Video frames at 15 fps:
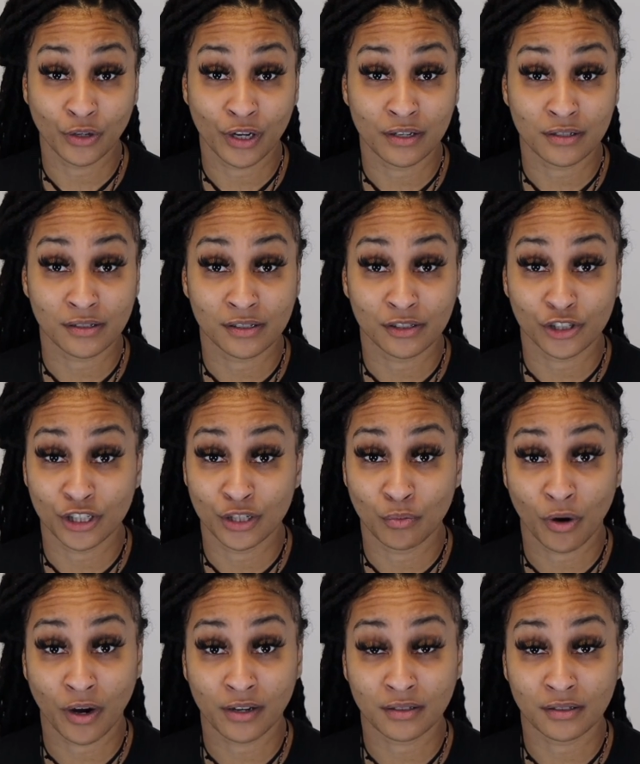nurse. She
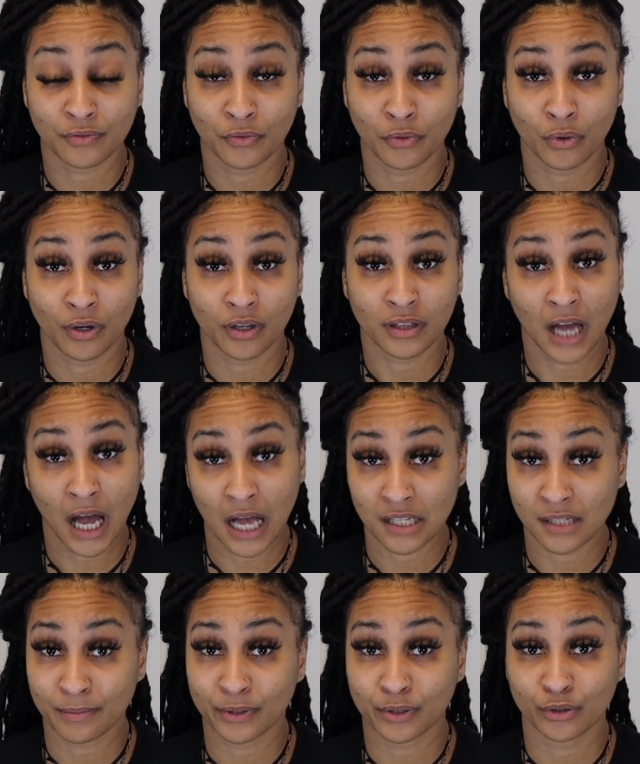works for the
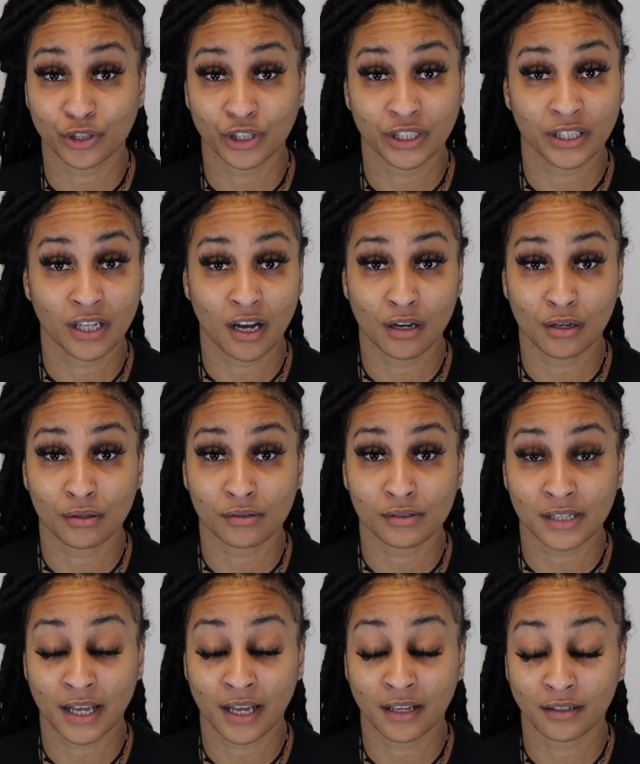hospital. She
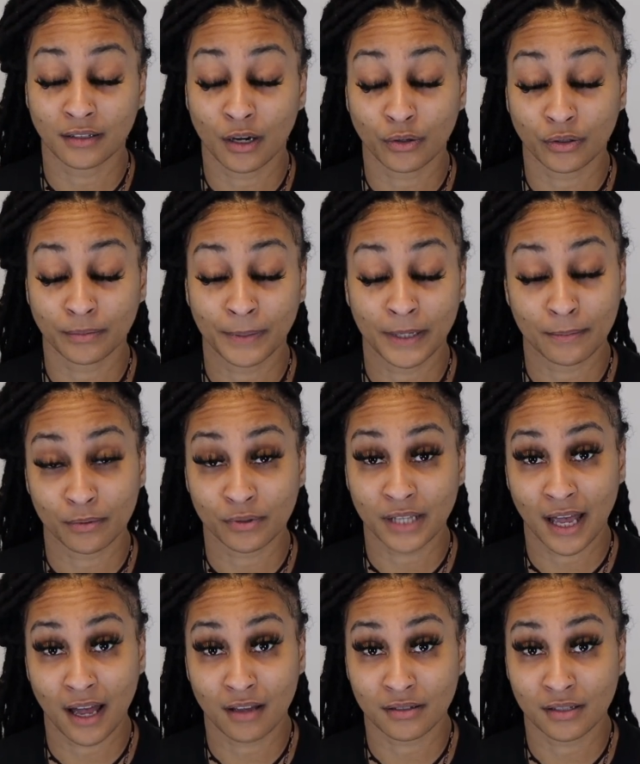goes and go to people's
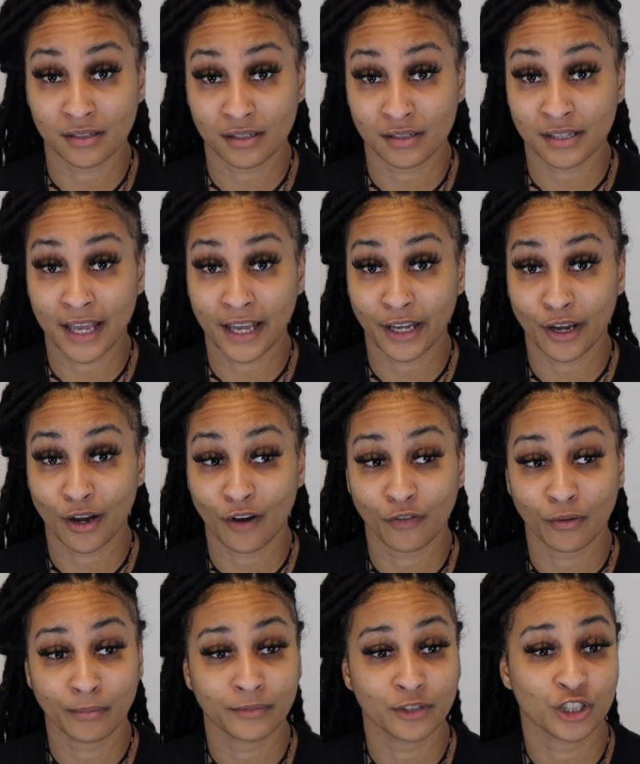houses and take care
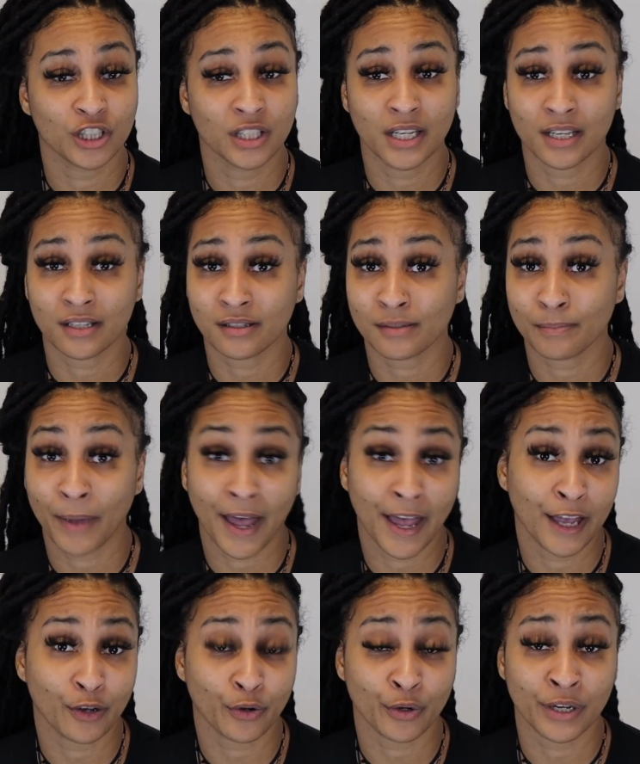of them. She gets
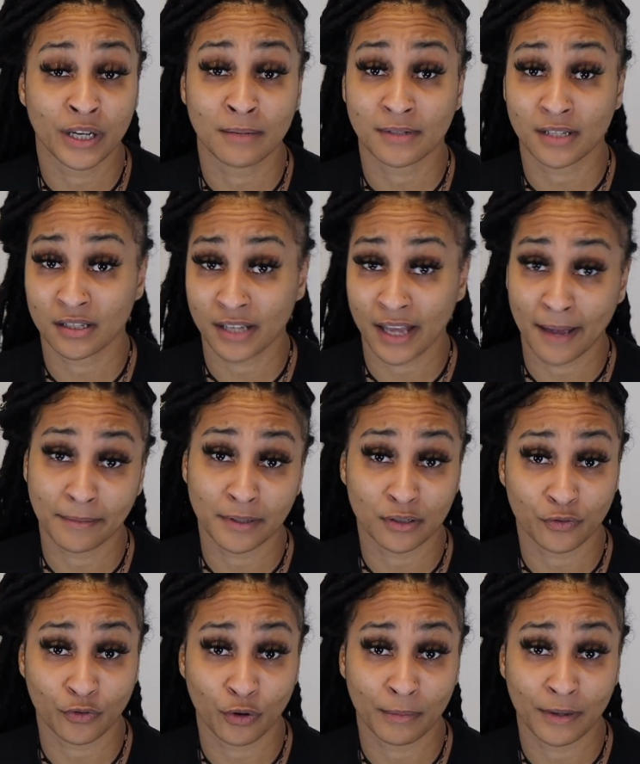pain creams and
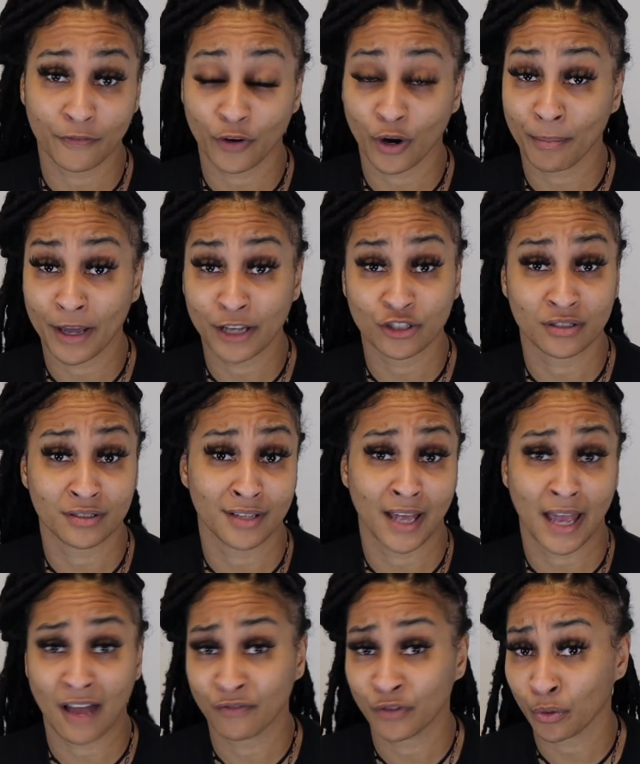tablets for me for her patients
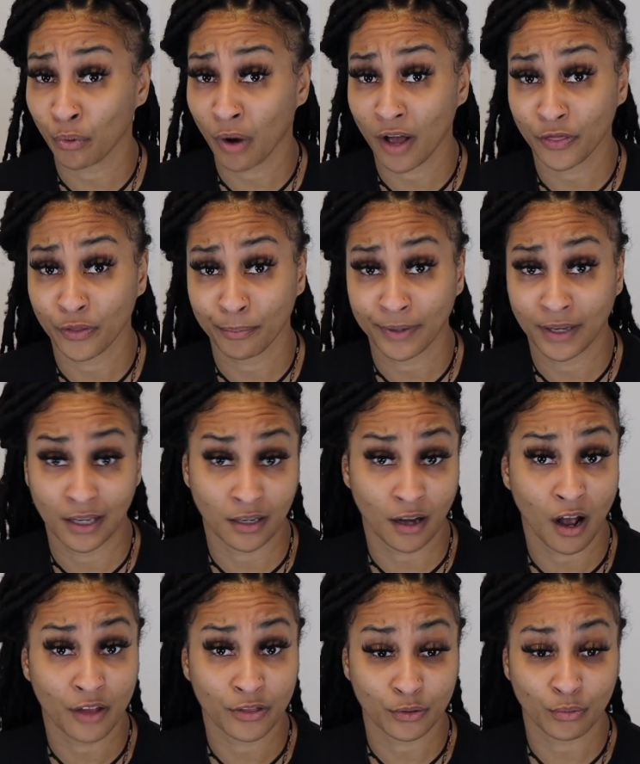that have neuropathy and
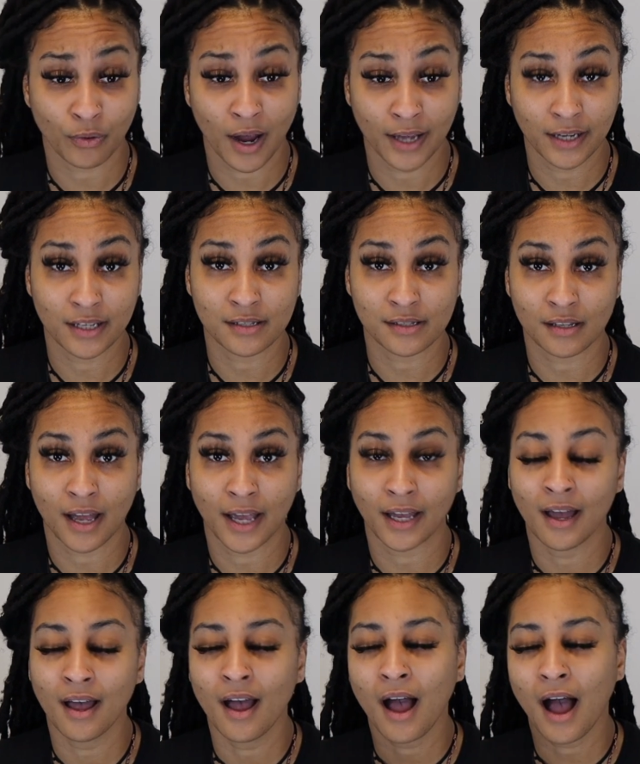arthritis.
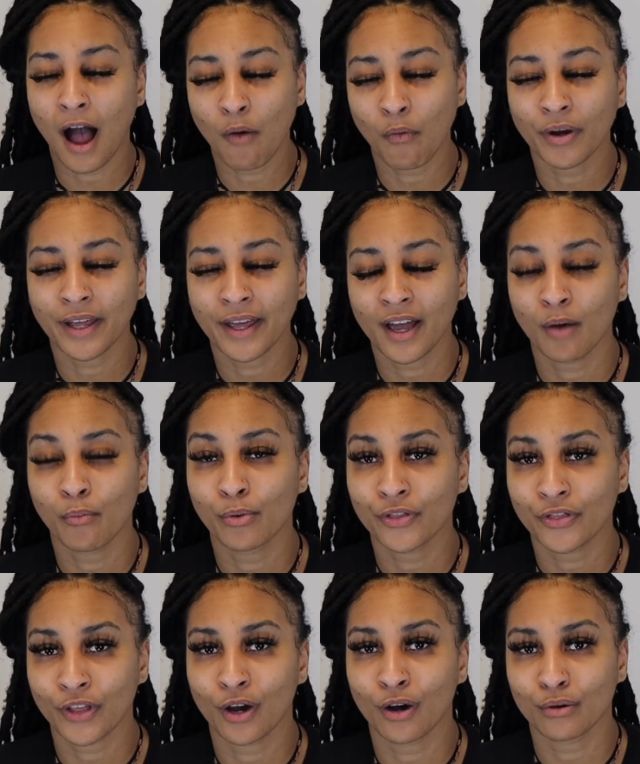Like, I want to help
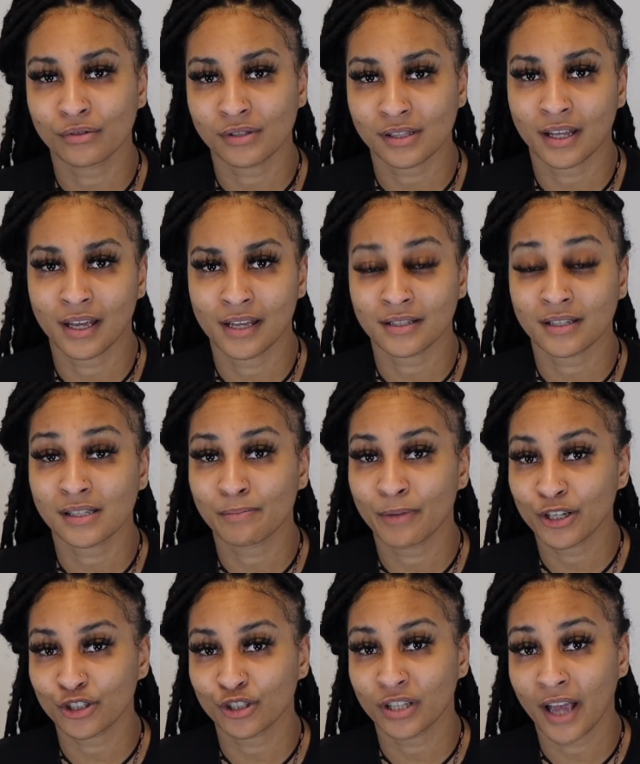with those things,
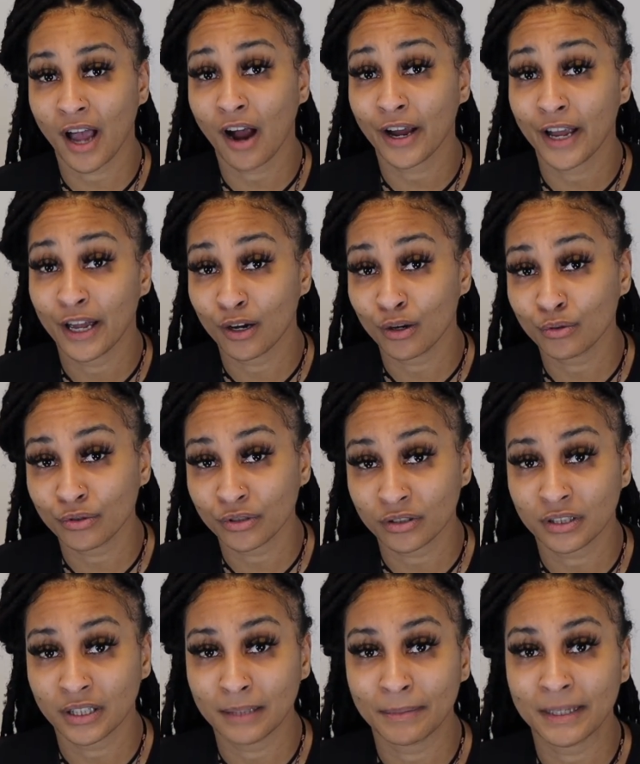especially our
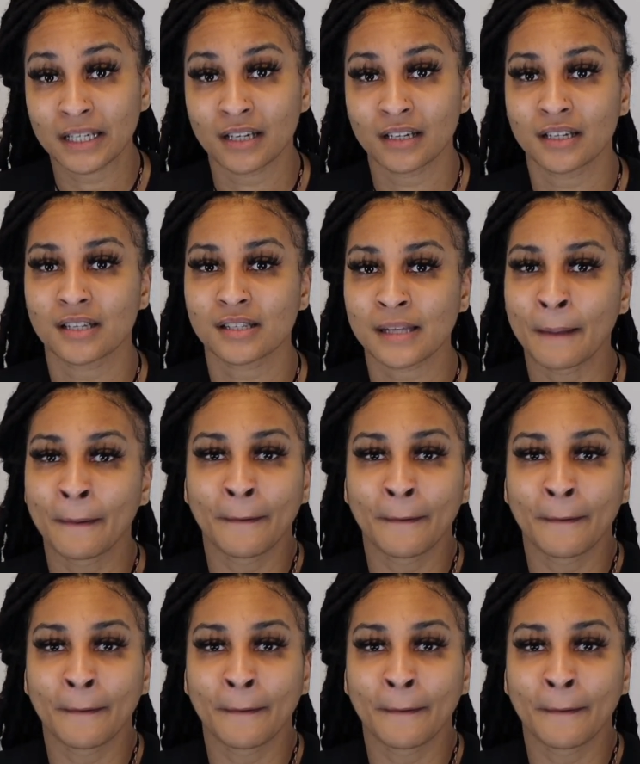elderly, because